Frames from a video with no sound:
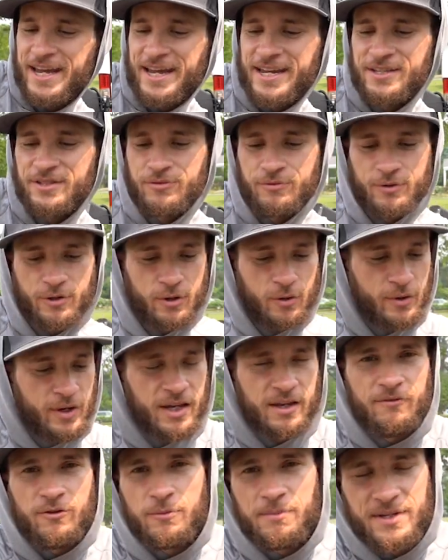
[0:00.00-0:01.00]
heads real
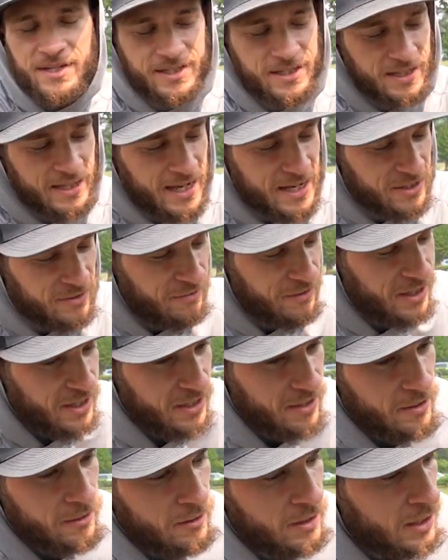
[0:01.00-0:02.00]
quick, if you missed the last
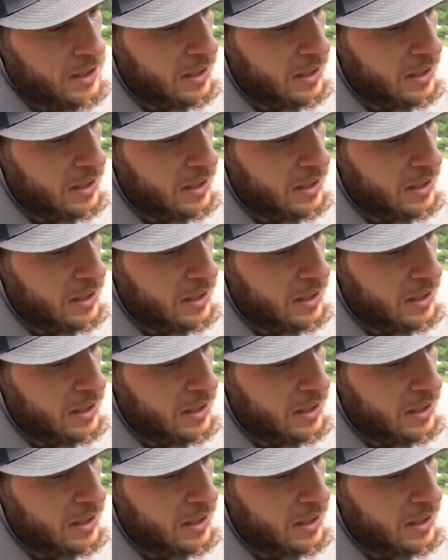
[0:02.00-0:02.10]
video,